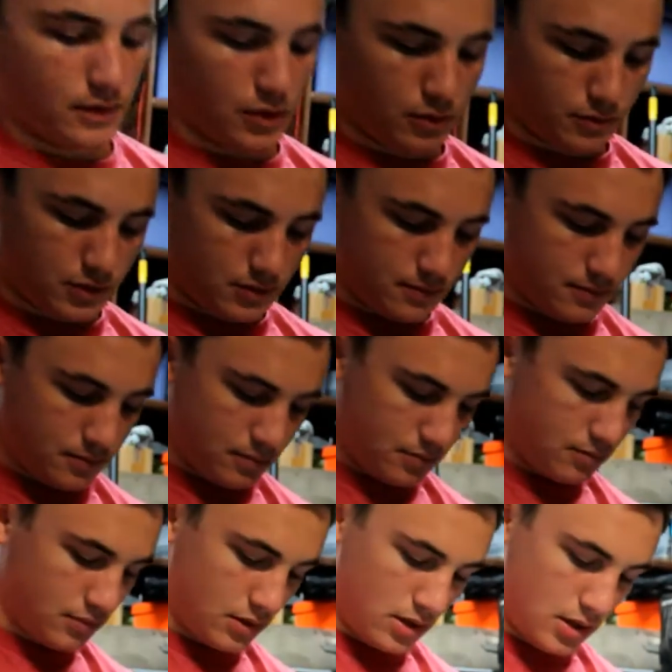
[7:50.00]
Oops.
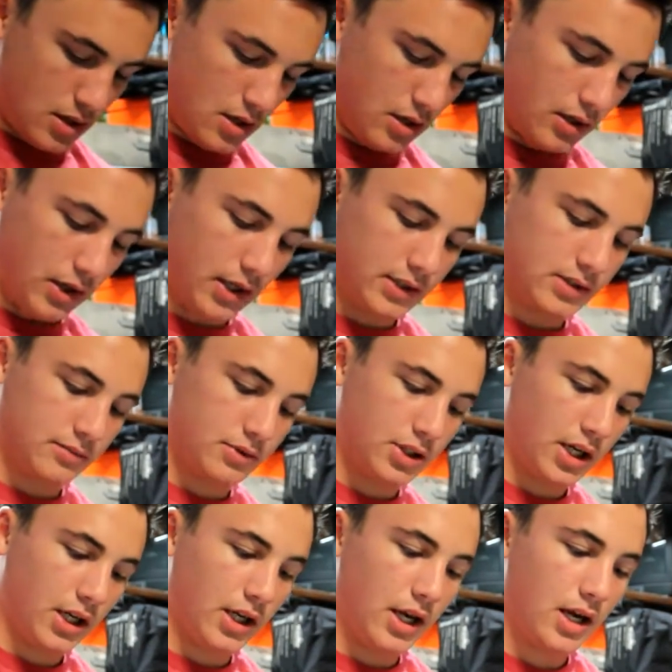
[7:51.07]
Got some
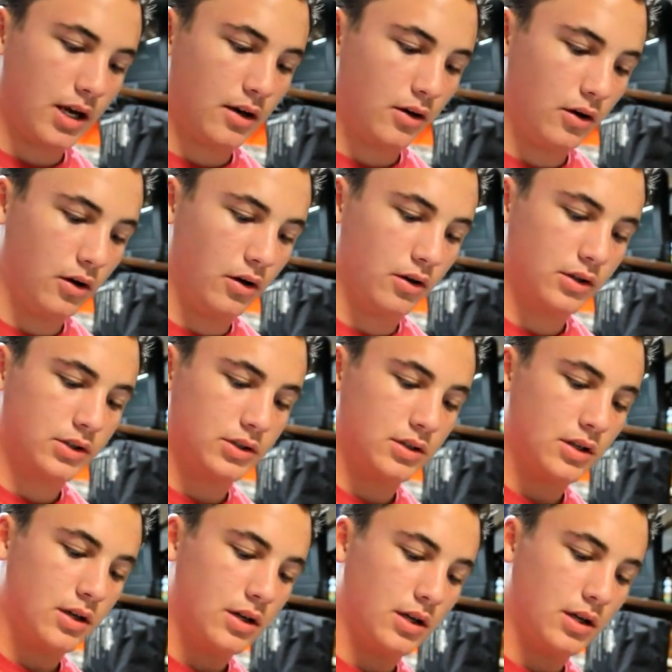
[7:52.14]
shaky head hooks.